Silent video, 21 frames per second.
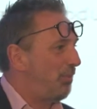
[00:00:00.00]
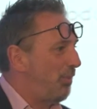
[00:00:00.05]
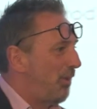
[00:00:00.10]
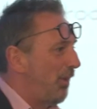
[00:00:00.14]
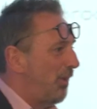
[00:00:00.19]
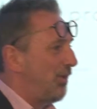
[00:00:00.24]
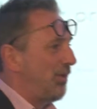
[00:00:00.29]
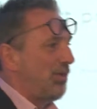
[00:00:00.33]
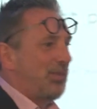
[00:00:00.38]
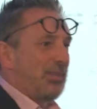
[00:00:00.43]

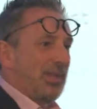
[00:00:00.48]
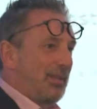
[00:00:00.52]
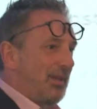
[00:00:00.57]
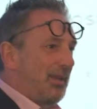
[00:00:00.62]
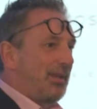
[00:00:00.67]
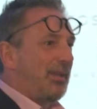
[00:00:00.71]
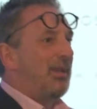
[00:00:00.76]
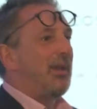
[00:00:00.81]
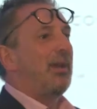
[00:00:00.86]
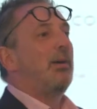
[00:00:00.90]
process saying,
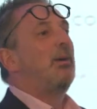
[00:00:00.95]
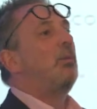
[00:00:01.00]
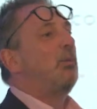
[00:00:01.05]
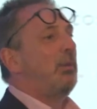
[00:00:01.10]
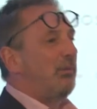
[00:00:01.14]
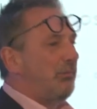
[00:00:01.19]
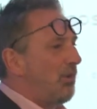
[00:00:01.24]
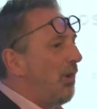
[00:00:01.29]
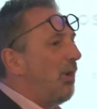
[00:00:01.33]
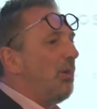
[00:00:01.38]
no, no, no,
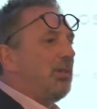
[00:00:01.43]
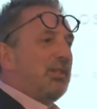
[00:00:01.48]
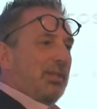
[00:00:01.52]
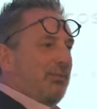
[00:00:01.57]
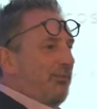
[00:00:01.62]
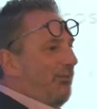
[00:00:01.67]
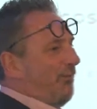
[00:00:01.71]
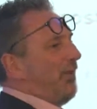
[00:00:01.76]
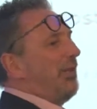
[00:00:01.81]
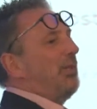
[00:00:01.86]
we've got to
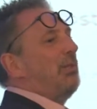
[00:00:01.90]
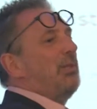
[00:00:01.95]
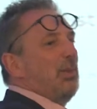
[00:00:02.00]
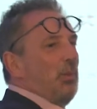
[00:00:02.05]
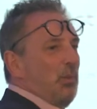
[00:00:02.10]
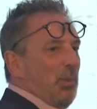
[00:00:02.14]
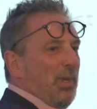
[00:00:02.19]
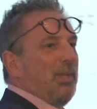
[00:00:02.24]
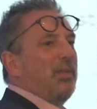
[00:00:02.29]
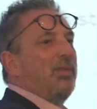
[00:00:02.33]
fill the
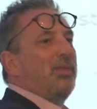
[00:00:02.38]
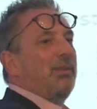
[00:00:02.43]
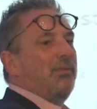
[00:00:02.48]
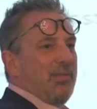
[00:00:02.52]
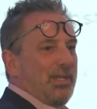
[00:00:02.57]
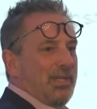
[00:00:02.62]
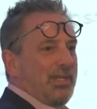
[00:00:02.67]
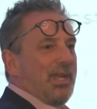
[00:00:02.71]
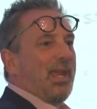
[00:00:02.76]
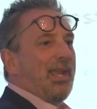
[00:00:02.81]
width of
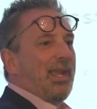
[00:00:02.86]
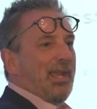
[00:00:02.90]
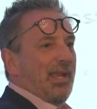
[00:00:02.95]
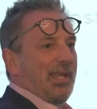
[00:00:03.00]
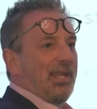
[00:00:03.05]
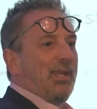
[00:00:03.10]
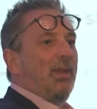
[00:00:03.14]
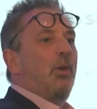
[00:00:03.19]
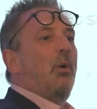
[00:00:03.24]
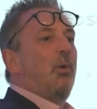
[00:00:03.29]
the
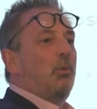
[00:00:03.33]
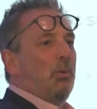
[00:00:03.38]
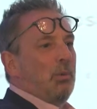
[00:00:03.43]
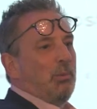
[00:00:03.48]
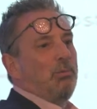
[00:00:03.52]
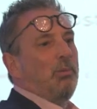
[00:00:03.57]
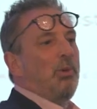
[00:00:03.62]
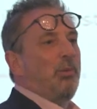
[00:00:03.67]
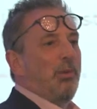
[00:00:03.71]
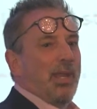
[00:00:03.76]
deckling, or
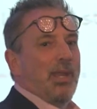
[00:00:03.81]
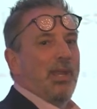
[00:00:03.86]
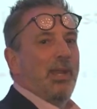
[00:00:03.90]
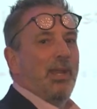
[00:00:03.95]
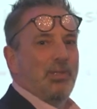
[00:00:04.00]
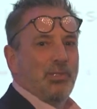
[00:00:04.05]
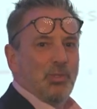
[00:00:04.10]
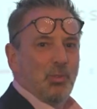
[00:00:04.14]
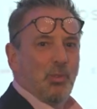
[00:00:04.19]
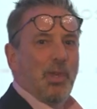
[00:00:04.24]
we'll create
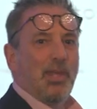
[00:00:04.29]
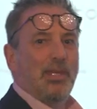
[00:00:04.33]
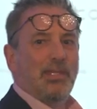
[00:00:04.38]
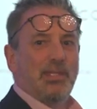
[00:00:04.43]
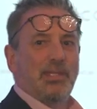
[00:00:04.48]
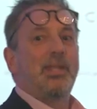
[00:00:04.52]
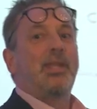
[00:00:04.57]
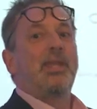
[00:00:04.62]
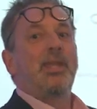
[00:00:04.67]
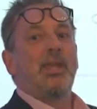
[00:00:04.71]
loads of
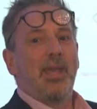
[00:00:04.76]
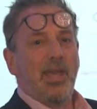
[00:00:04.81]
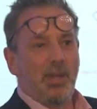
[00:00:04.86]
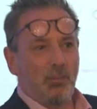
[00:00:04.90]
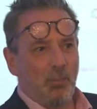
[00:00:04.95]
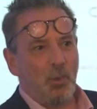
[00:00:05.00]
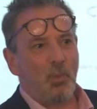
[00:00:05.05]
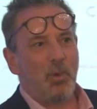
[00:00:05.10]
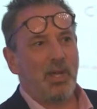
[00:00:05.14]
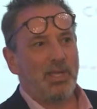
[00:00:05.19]
waste, and
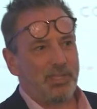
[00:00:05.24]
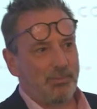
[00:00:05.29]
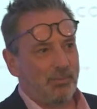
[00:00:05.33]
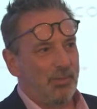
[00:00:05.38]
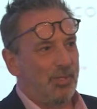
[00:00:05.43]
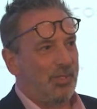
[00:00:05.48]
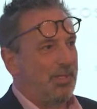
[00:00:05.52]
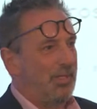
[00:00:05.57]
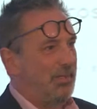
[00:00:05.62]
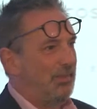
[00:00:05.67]
we'll waste
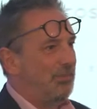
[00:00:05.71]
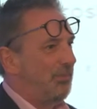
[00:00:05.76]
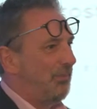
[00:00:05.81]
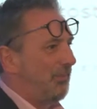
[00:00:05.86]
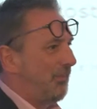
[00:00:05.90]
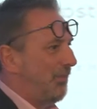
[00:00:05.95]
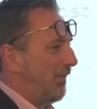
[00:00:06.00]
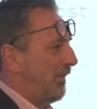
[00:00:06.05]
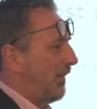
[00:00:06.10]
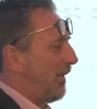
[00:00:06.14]
money.
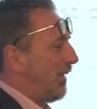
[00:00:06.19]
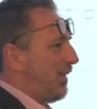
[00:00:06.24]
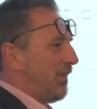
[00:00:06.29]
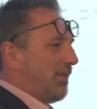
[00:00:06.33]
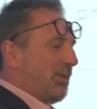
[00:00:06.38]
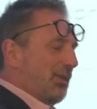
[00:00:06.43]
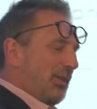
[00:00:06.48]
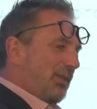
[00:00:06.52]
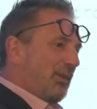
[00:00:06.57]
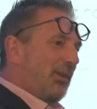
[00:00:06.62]

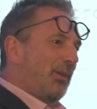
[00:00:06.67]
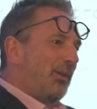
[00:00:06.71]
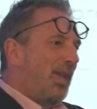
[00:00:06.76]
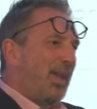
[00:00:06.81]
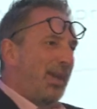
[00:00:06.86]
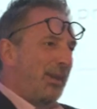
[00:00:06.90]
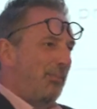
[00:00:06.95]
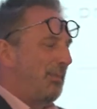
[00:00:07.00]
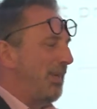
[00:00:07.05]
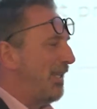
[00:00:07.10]
So you've got that